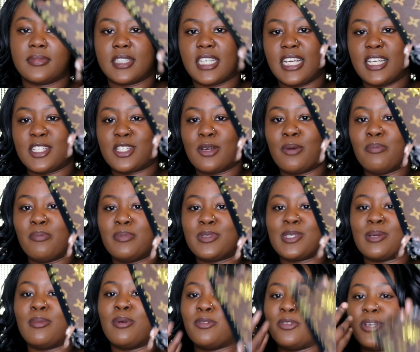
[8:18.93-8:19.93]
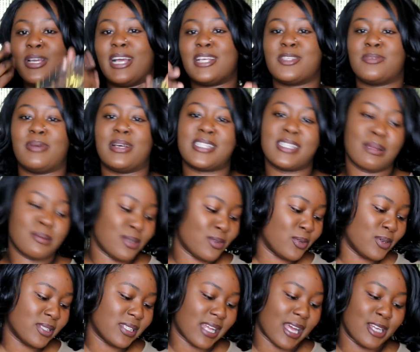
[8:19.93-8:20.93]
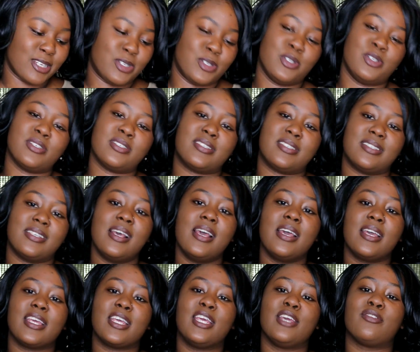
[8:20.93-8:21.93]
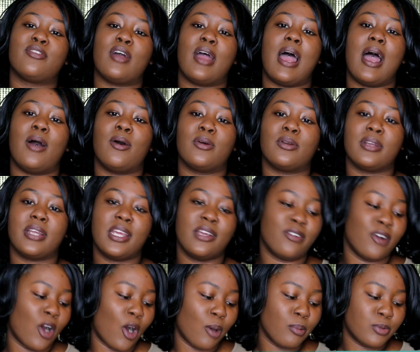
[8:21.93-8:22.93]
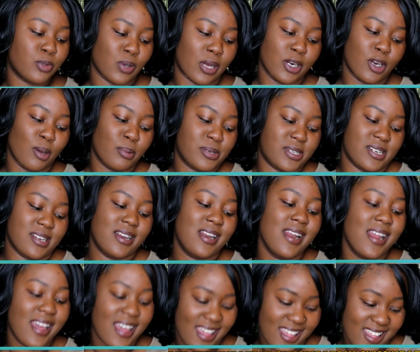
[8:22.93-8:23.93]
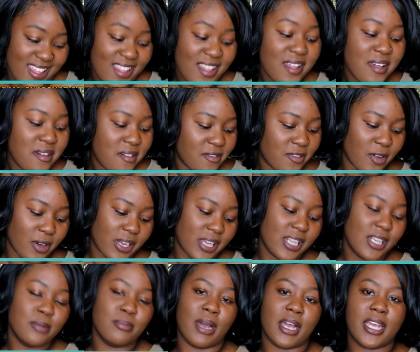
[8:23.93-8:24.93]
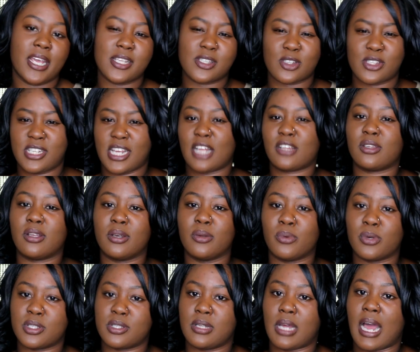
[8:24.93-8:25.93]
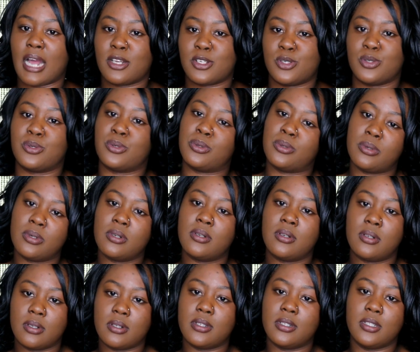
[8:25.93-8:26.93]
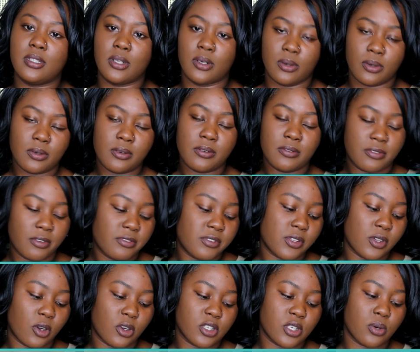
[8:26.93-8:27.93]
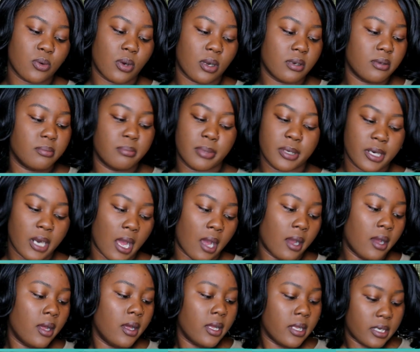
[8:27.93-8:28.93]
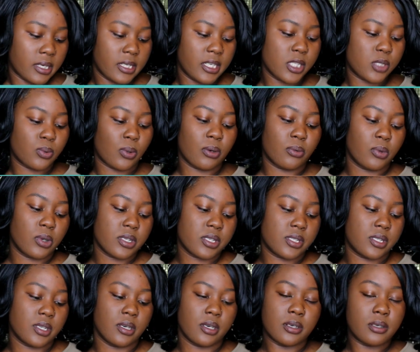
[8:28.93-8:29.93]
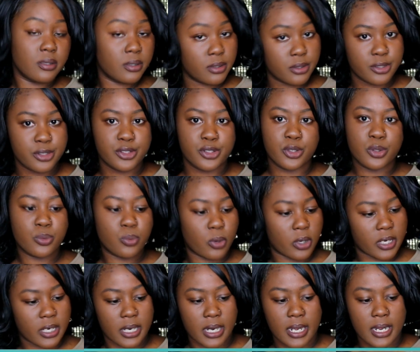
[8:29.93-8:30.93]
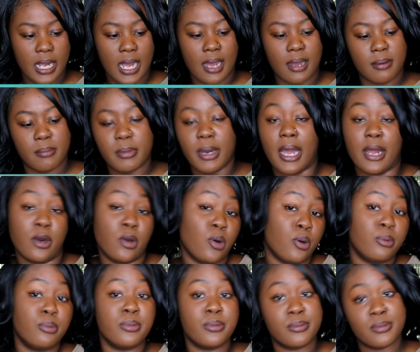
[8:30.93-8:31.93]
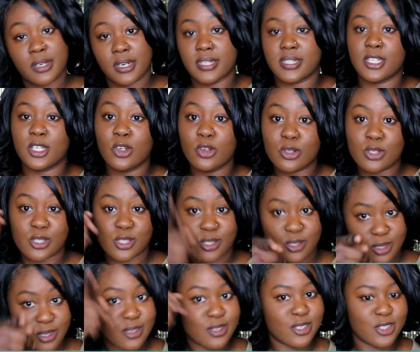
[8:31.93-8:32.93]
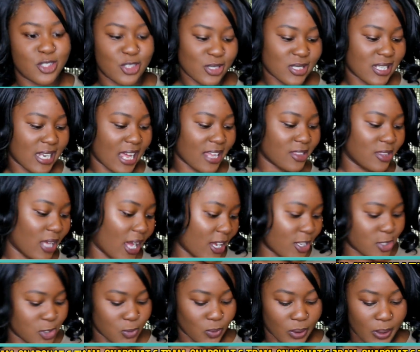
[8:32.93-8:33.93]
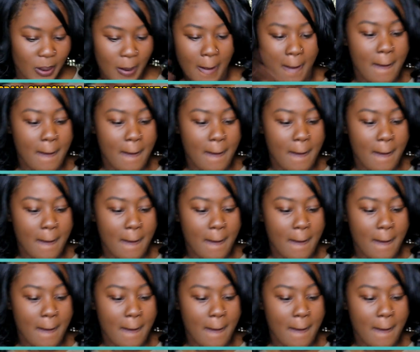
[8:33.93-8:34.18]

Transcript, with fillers: And some some of you guys on my Snapchat was like, I should just give her out, give her up to adoption for killing my case, because yeah, I thought it was the actual, you know, fifteen hundred one, but nah, this one was the dupe one that I got. But I know, because it looks just like the actual one.